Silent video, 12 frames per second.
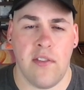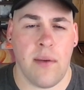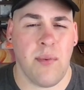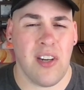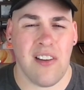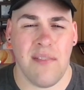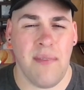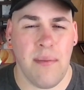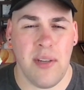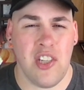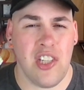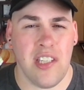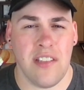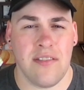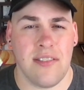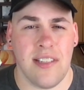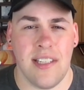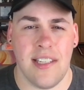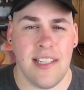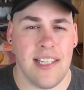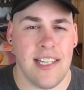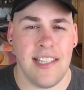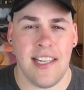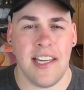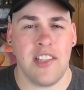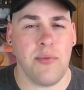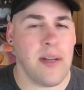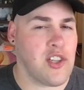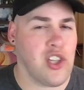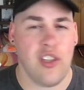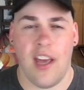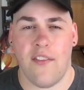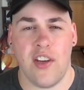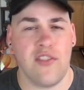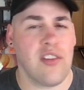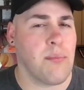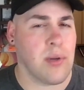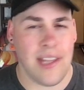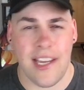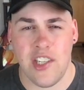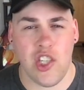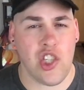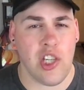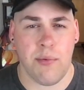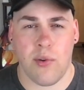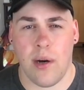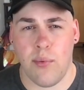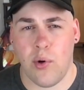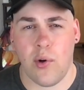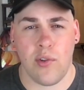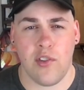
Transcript: I wonder if maybe it's when she's having some relationship trouble,